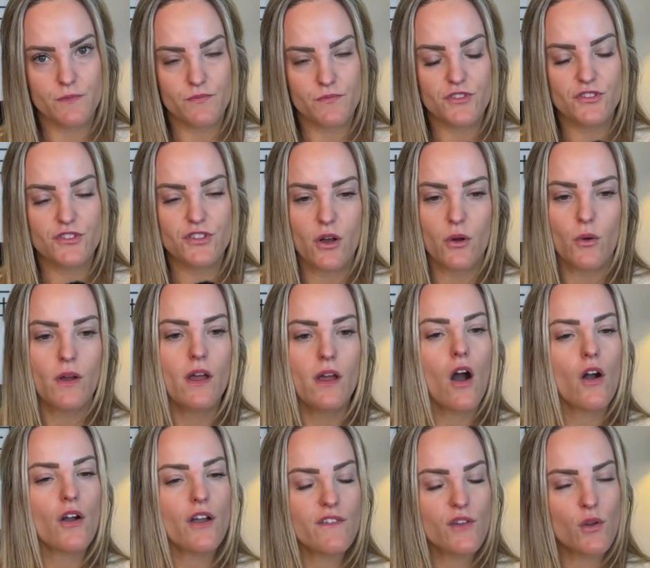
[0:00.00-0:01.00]
So I'll
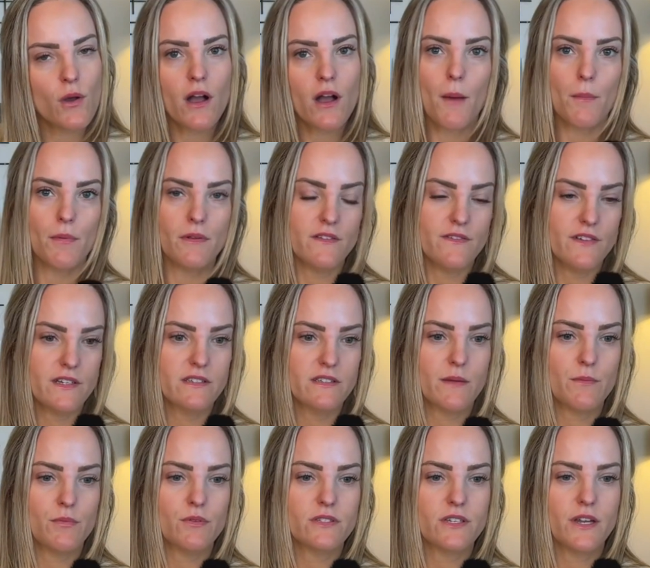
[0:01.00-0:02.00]
give you a couple of
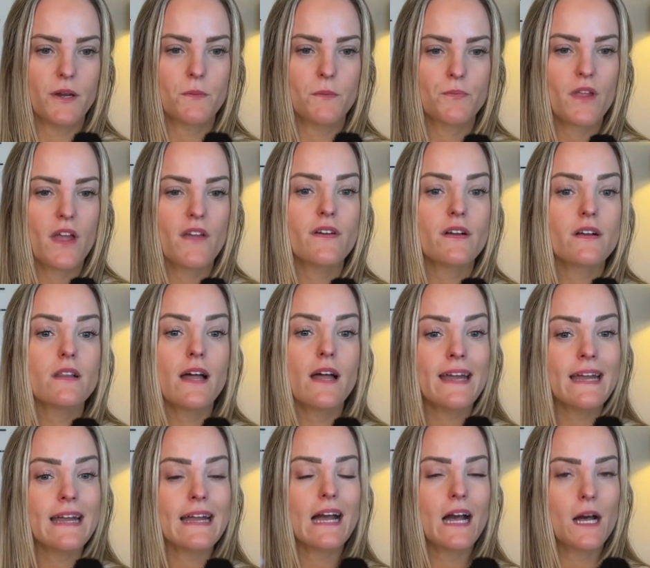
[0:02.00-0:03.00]
examples here. If a
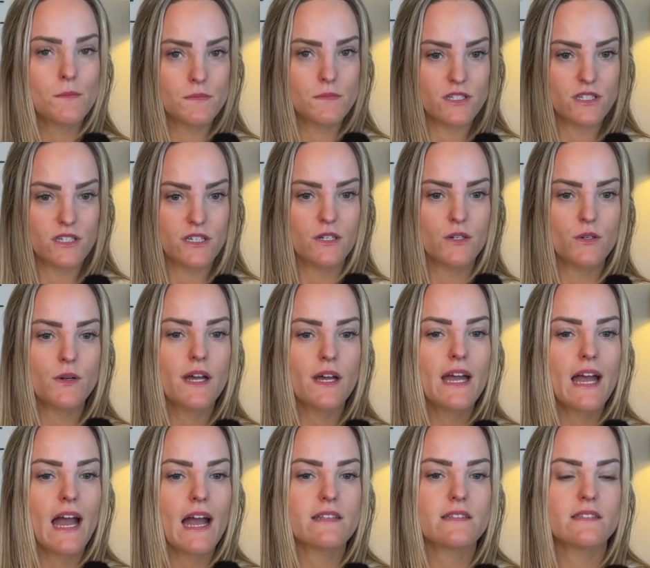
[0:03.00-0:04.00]
client comes to you
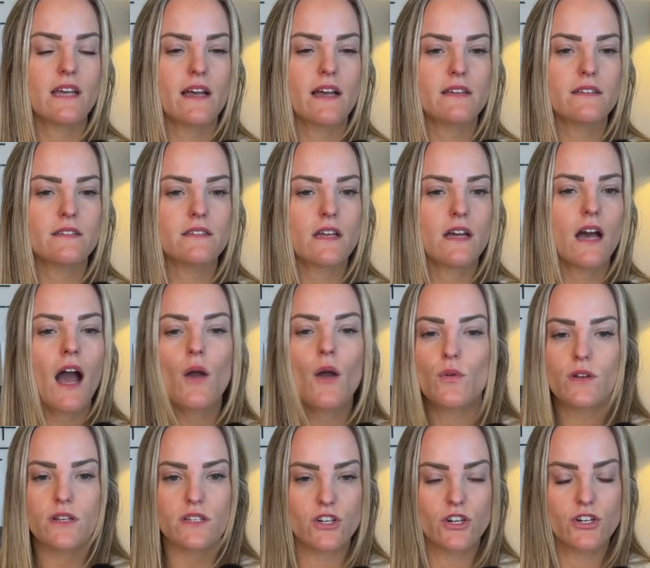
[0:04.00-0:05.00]
and says, I want
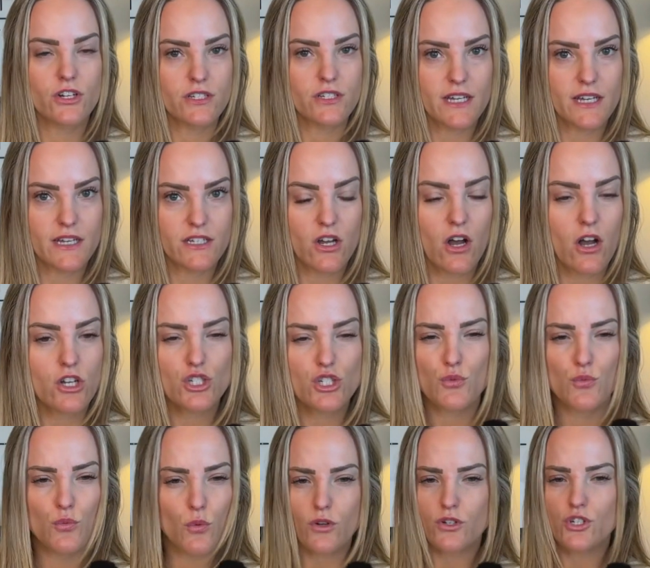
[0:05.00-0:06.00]
to start on TikTok,
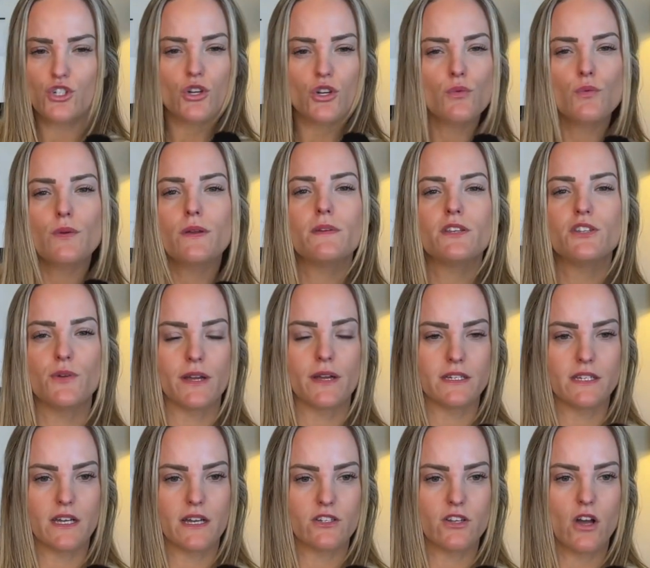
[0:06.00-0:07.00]
should we be doing
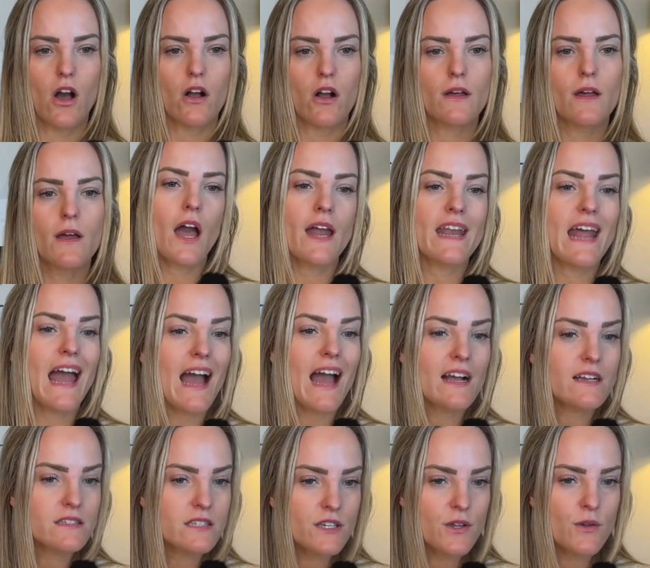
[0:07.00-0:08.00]
TikTok? An
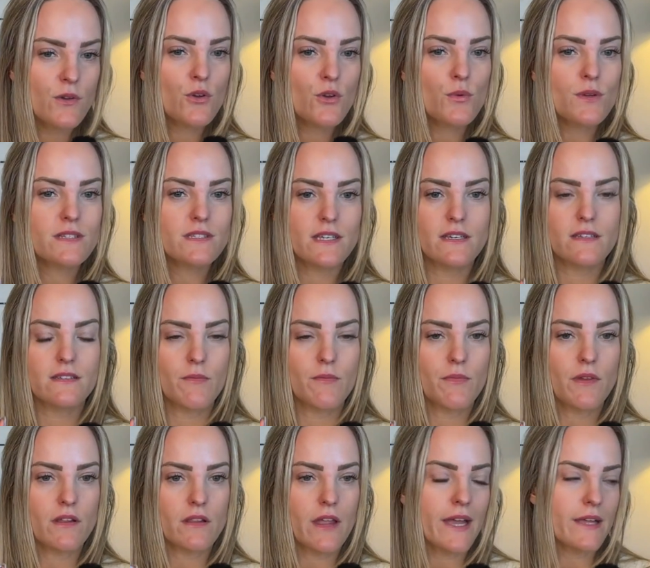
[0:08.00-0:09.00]
executor would say
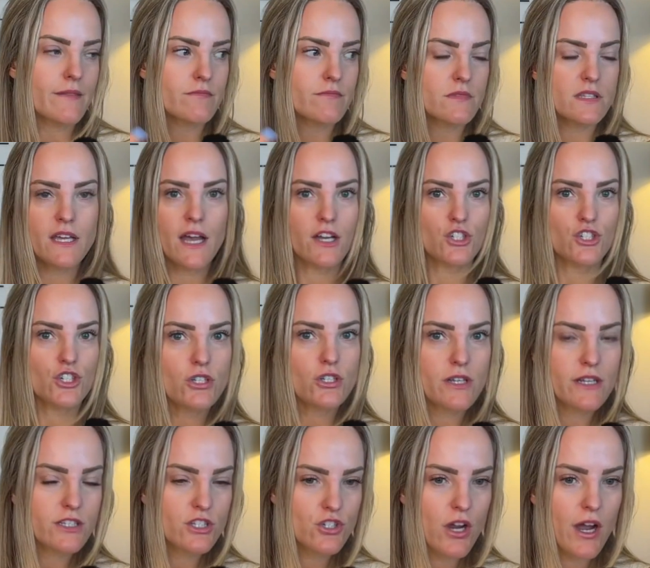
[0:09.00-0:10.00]
something like, yeah, sure,
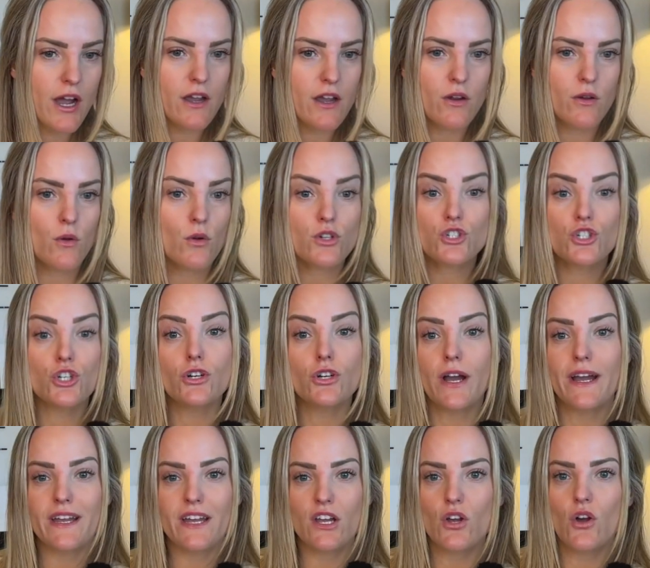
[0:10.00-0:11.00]
let's try, or sure,
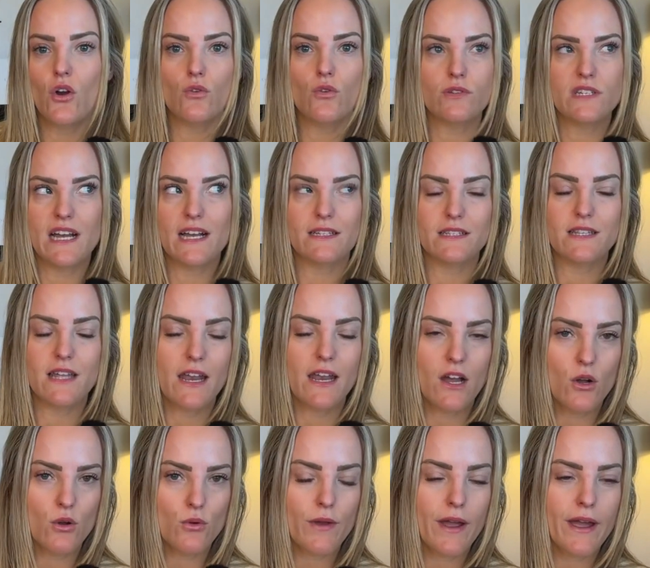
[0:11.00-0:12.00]
I can go test that
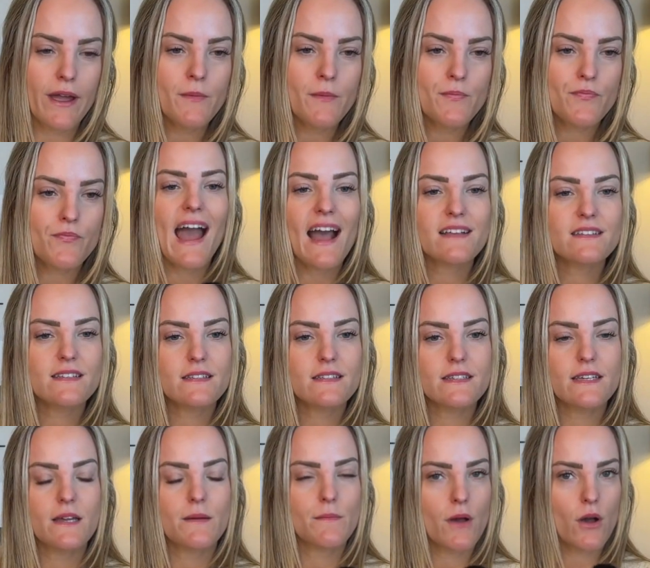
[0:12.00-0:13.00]
out, right? As a
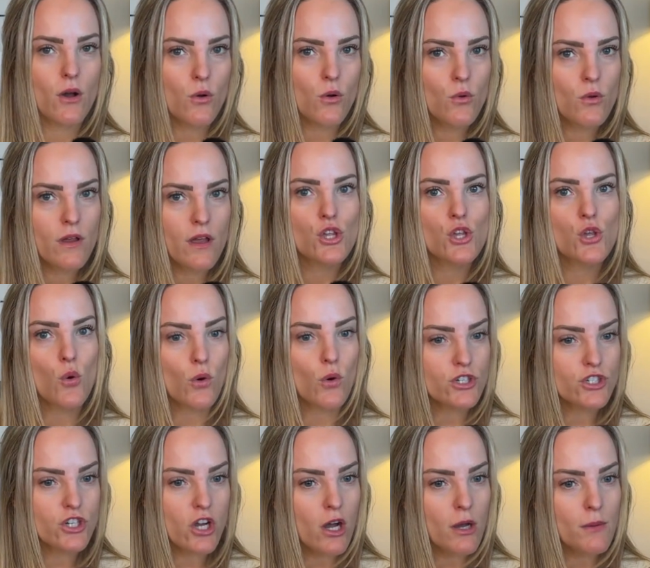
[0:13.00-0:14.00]
CMO, your
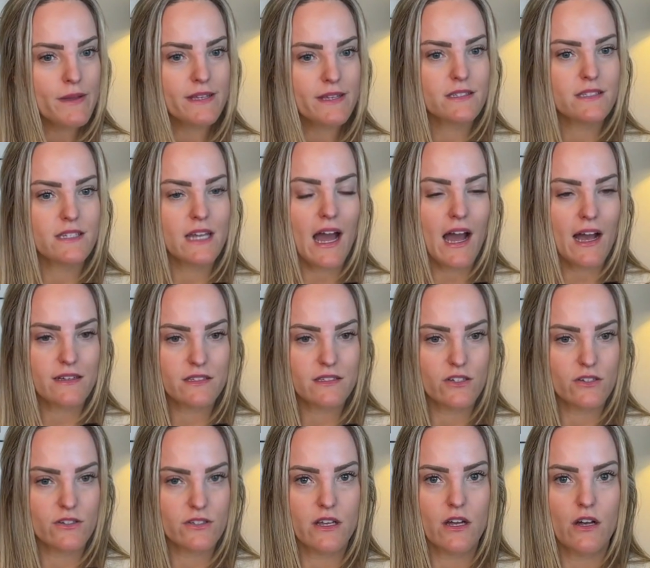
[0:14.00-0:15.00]
job is to ask
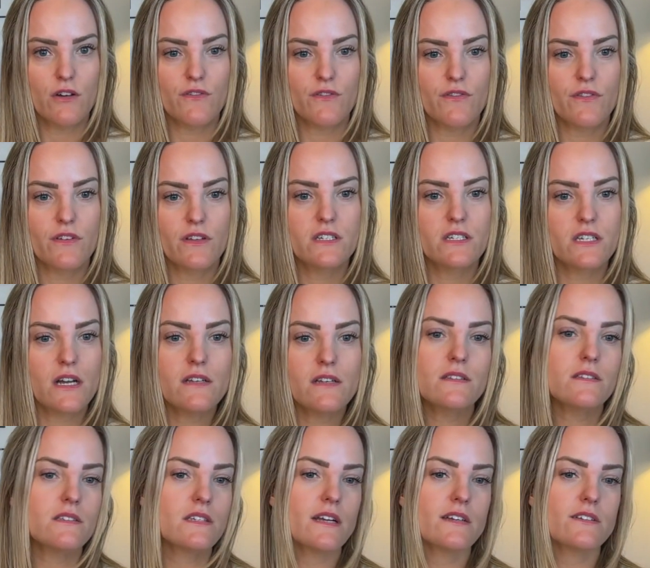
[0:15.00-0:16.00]
yourself,
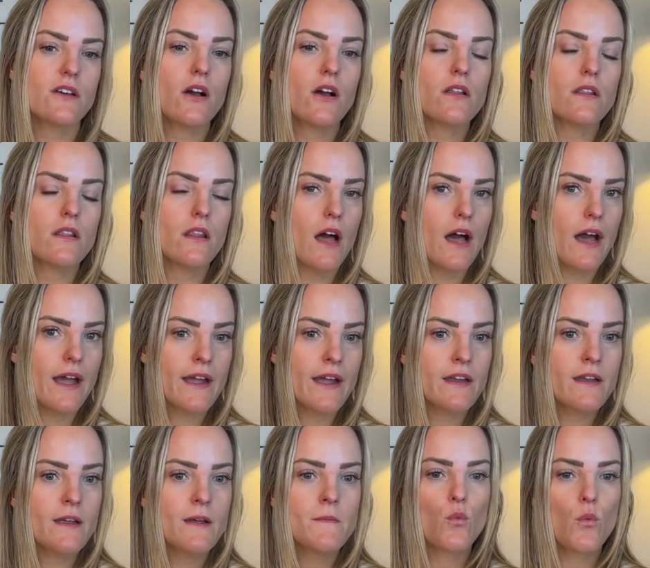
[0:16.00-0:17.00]
does TikTok
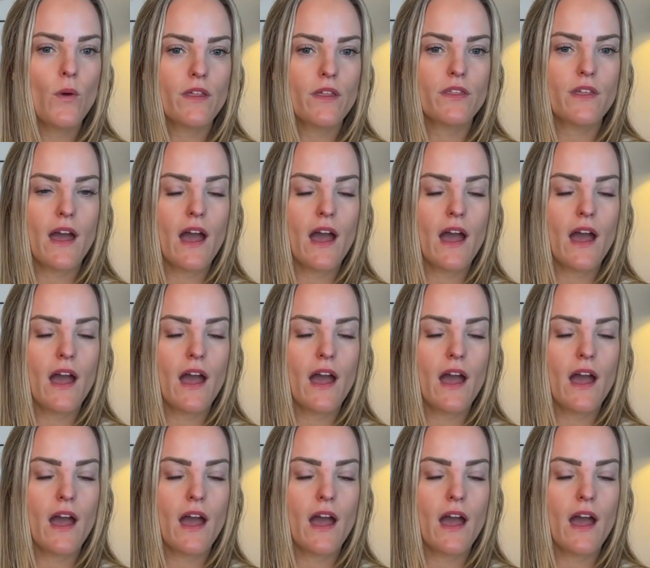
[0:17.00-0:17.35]
align with